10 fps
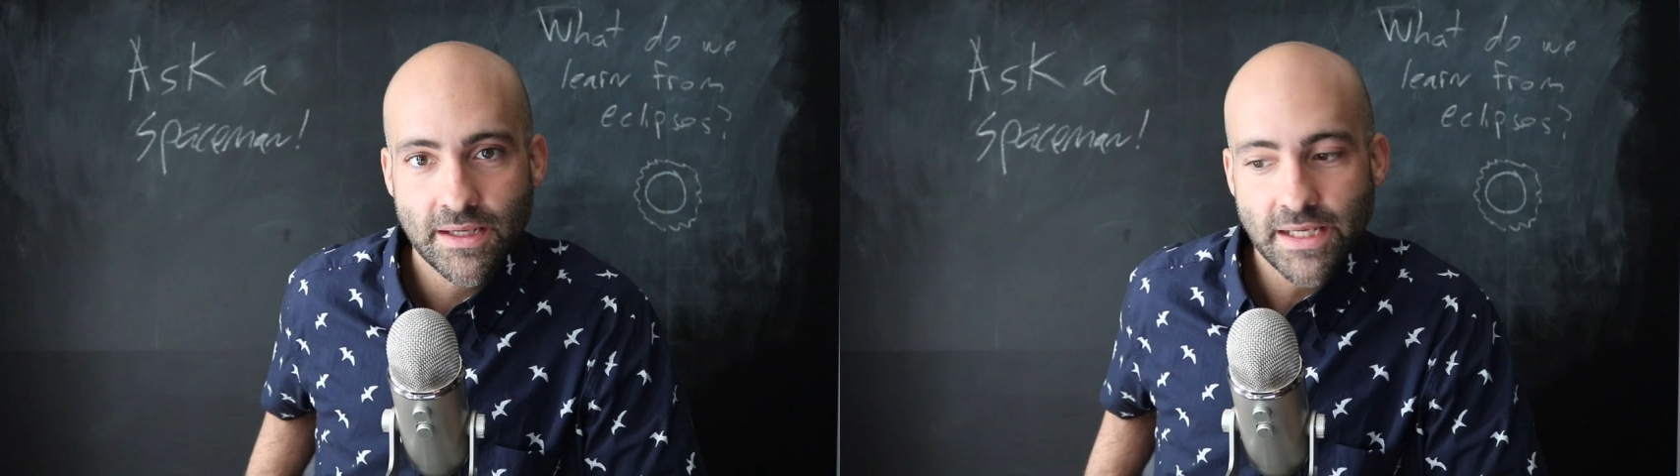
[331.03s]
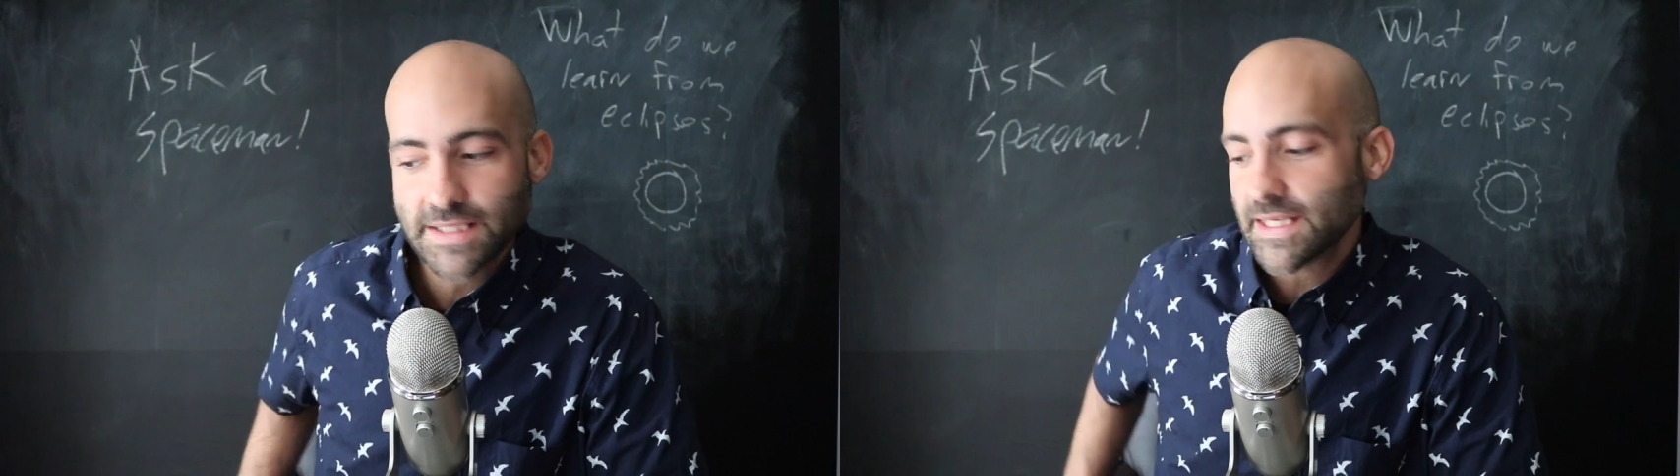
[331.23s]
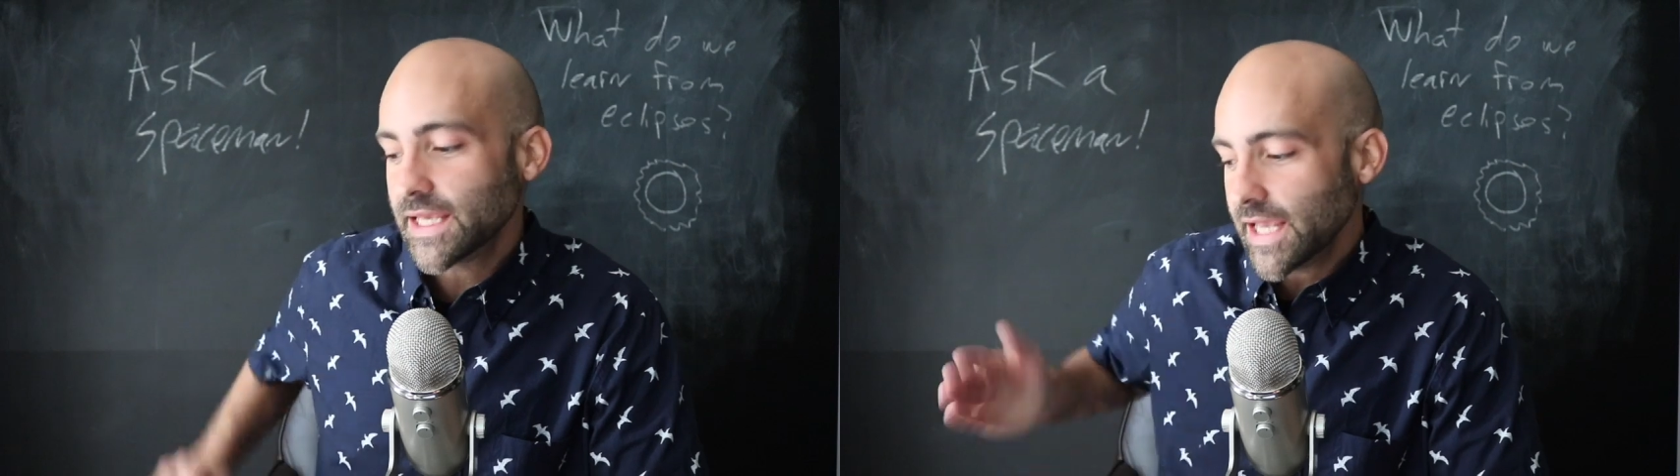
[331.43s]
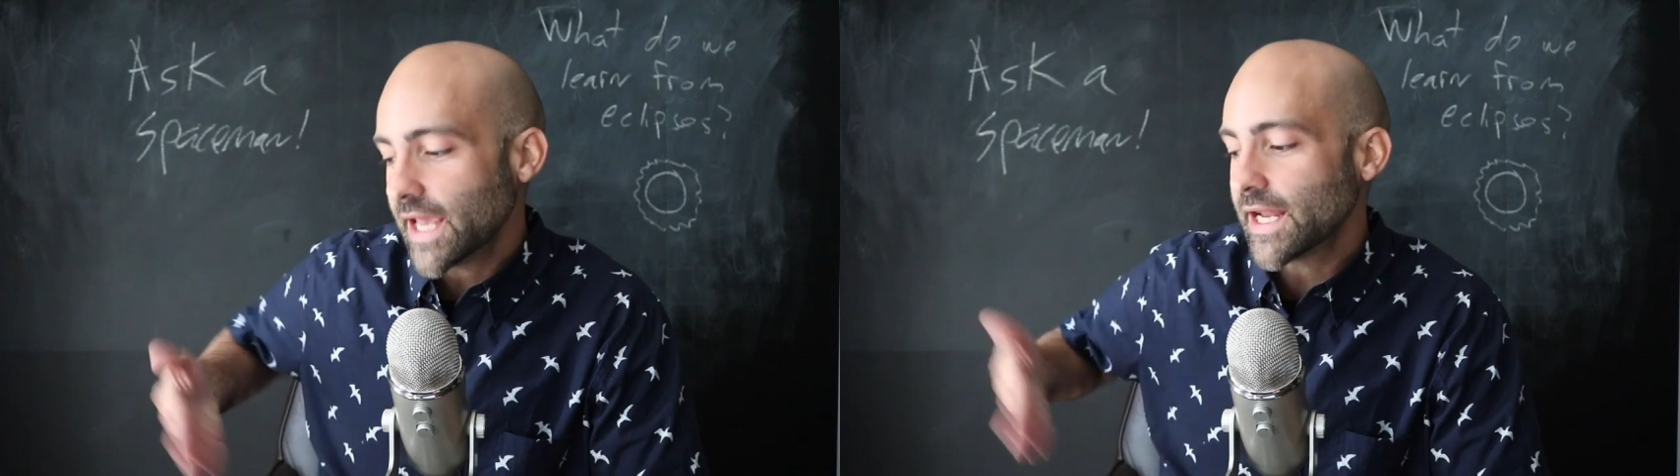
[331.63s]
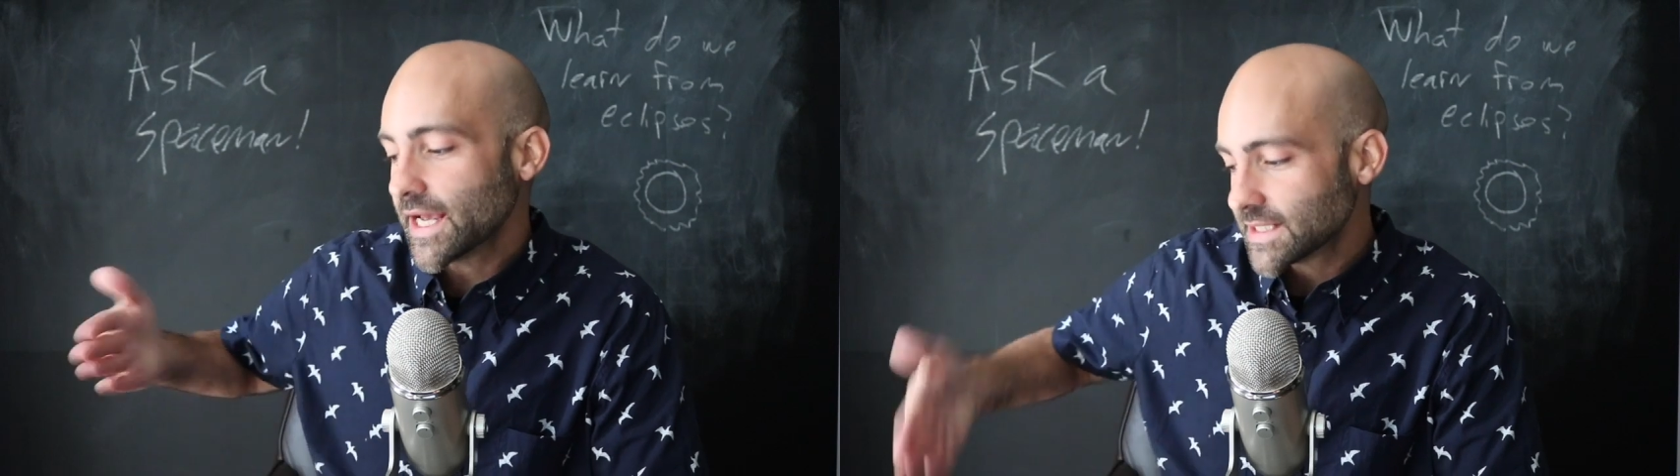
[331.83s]
You see, he
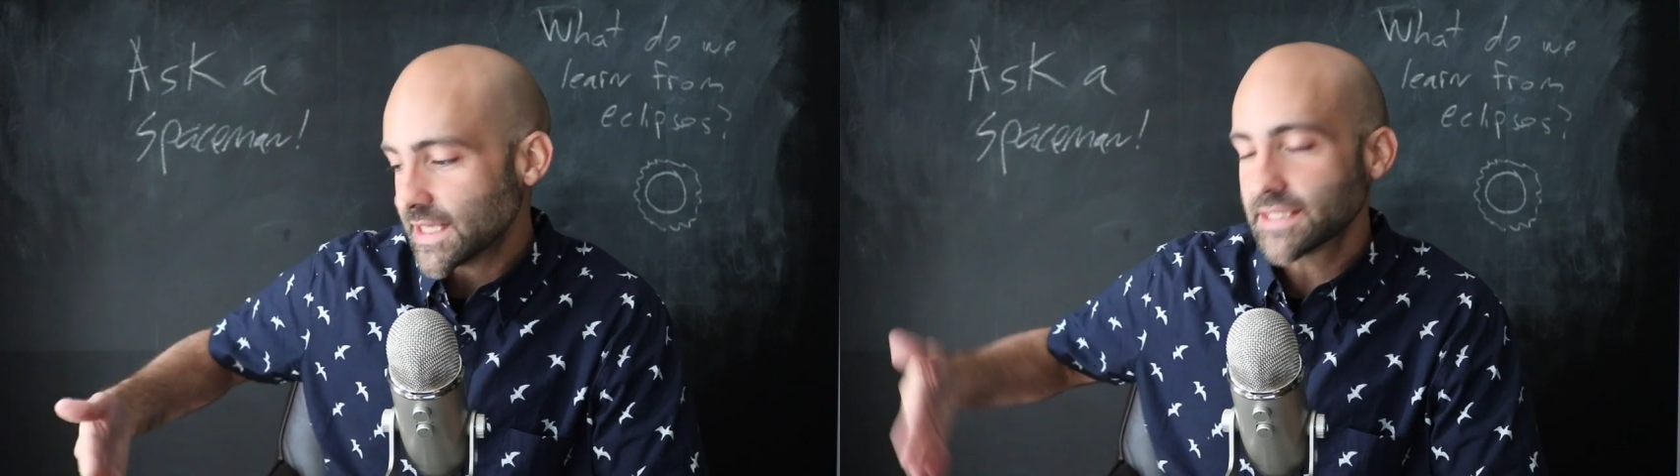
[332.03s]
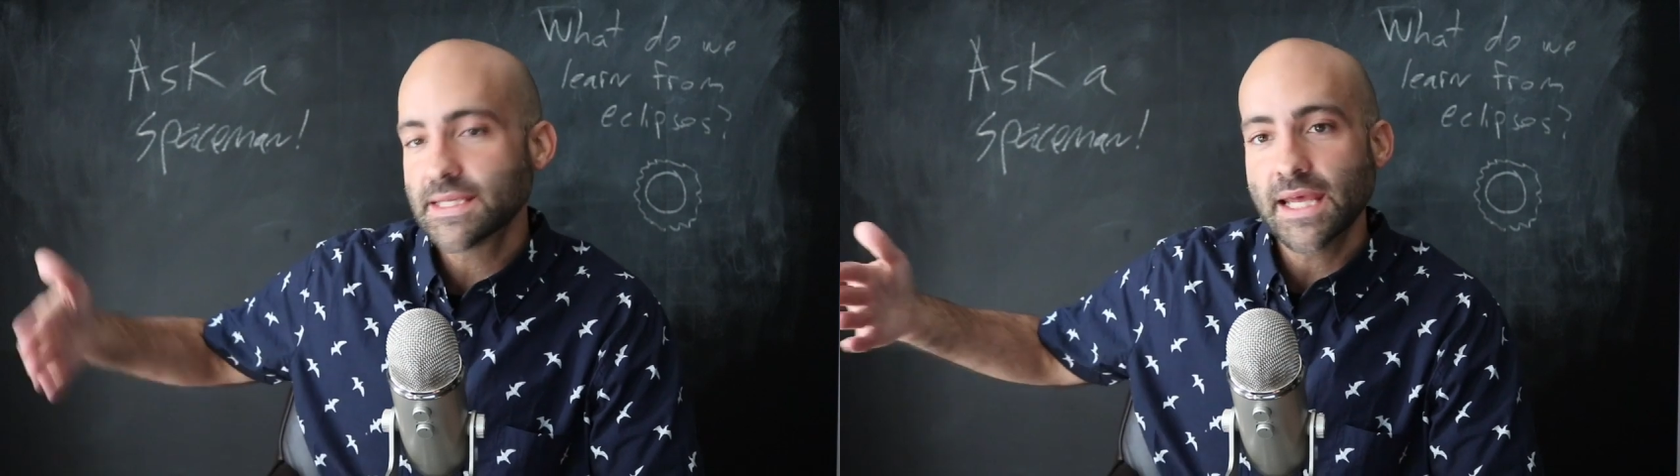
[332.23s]
had access to